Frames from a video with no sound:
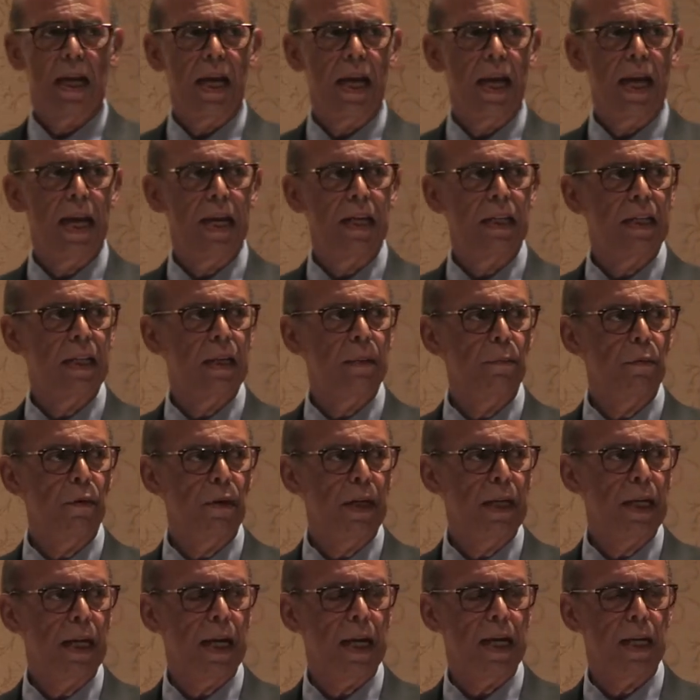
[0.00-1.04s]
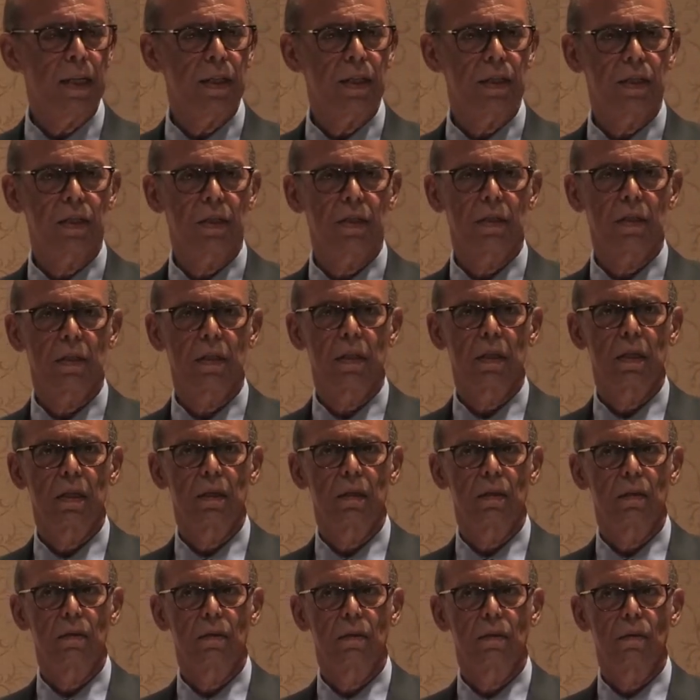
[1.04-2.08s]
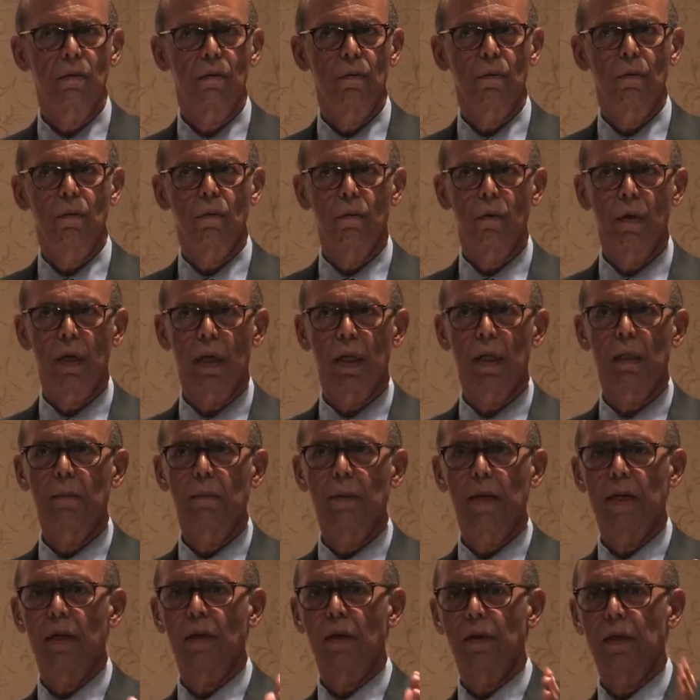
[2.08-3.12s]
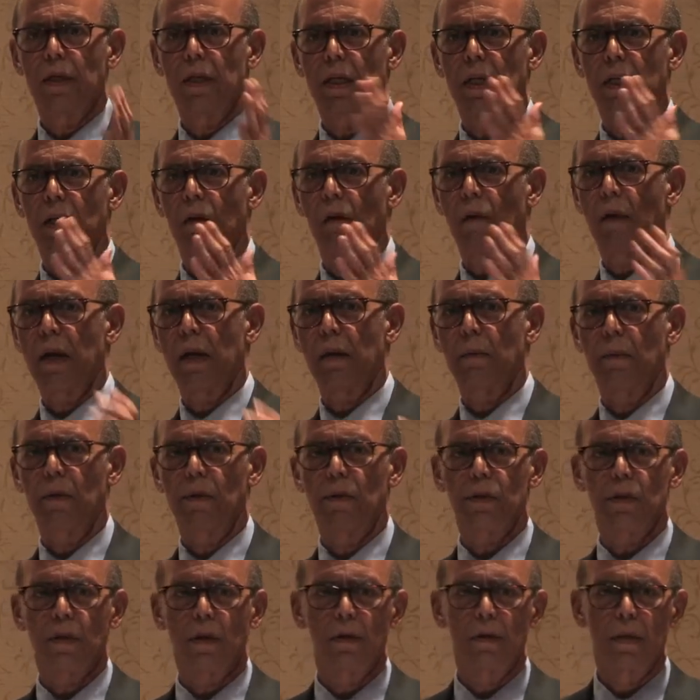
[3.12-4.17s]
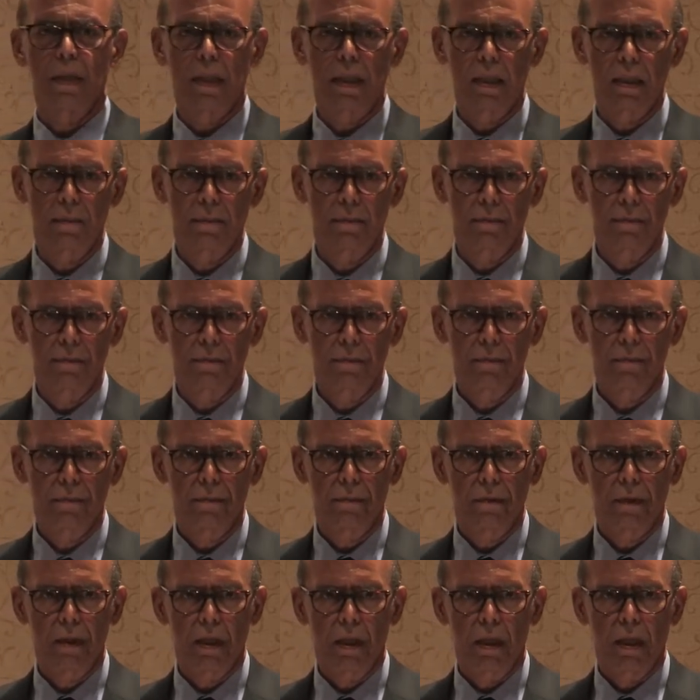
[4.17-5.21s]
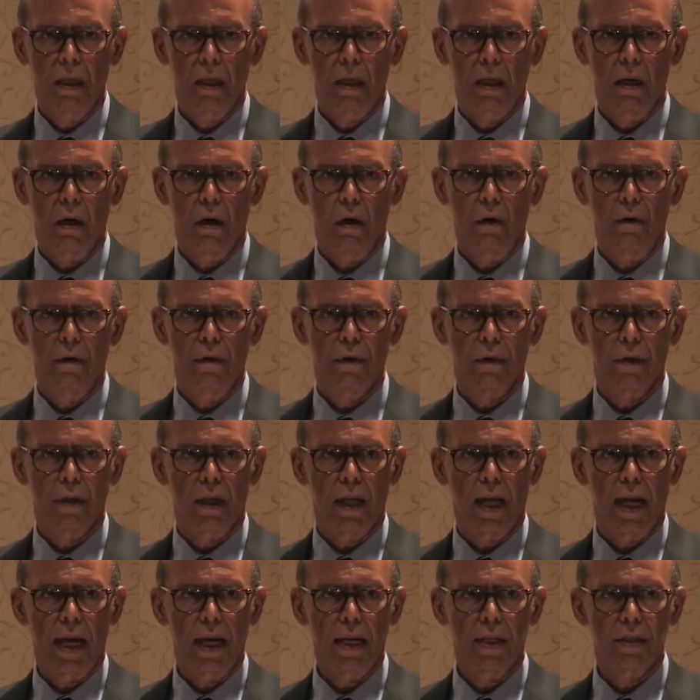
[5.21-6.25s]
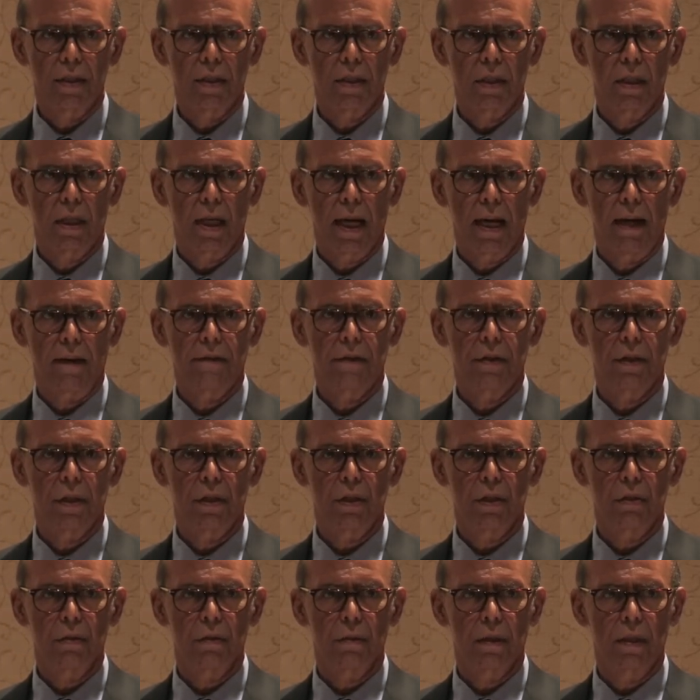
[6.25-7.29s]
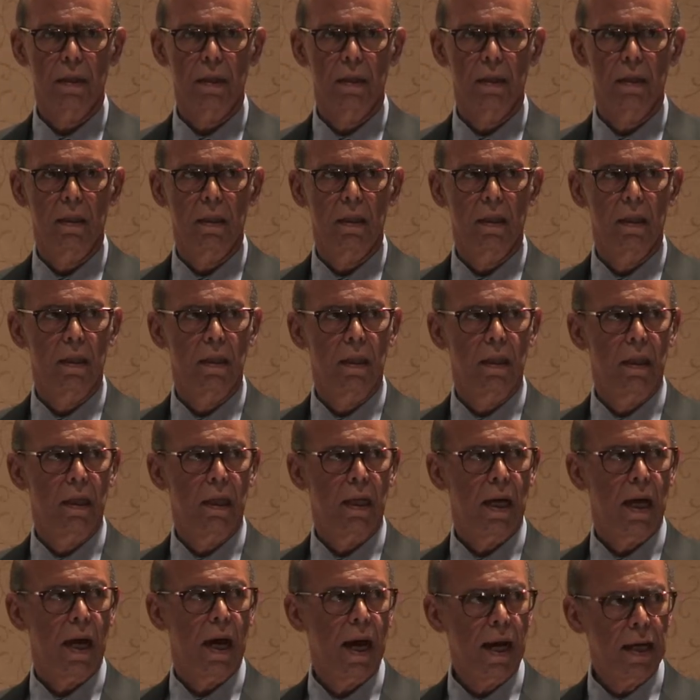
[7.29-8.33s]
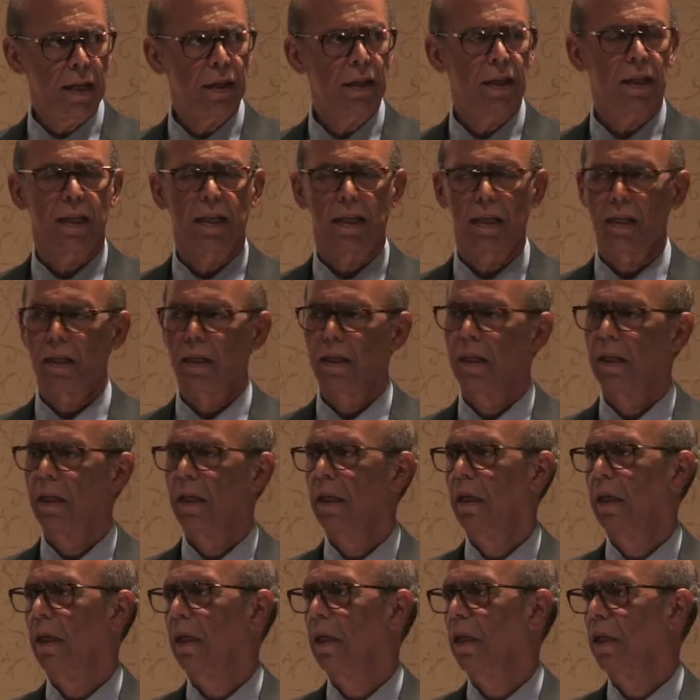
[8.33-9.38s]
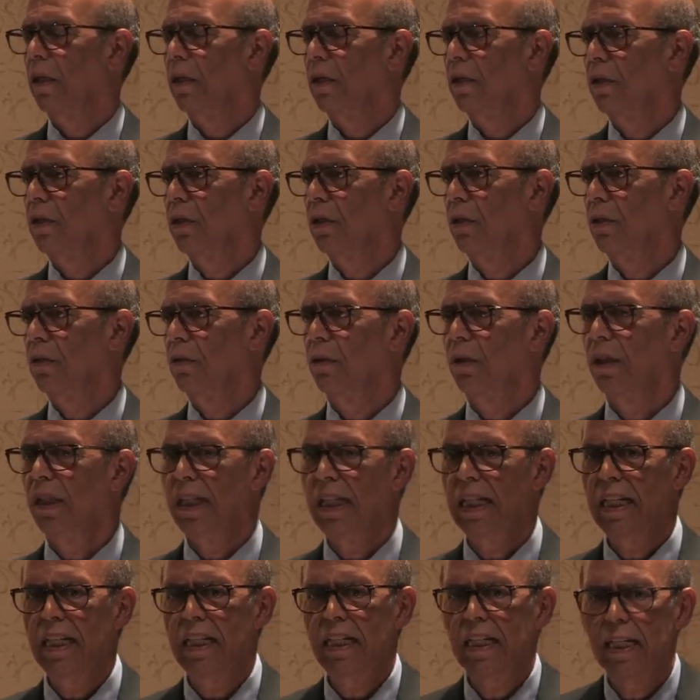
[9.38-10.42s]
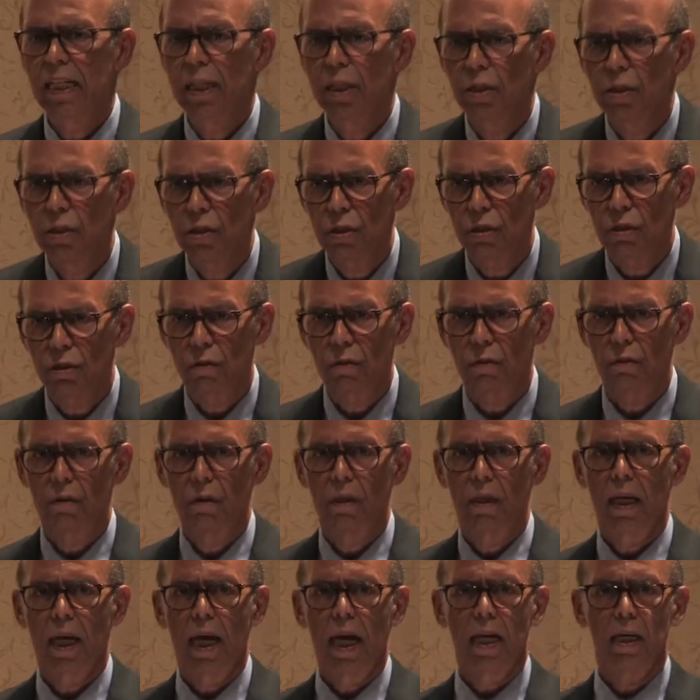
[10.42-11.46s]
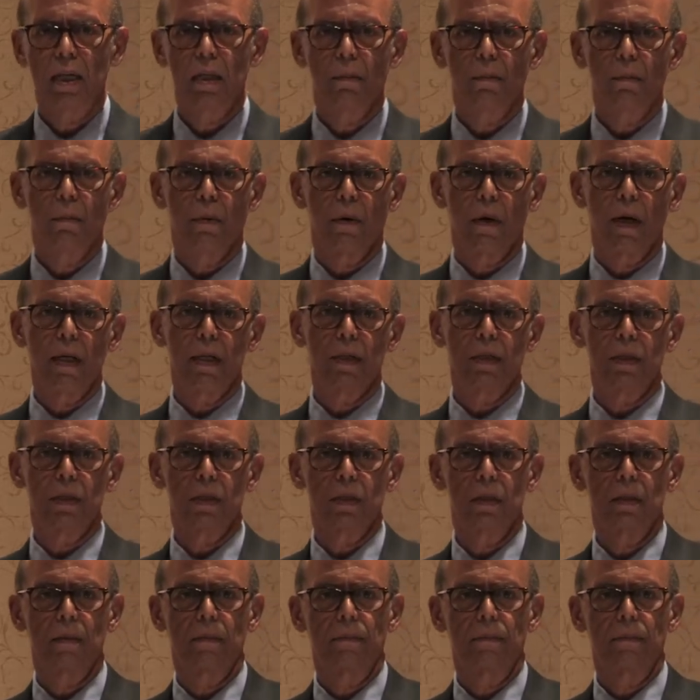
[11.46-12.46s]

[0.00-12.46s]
And Emory has really been on an incredible journey over the last half century, I think, to lean into and embrace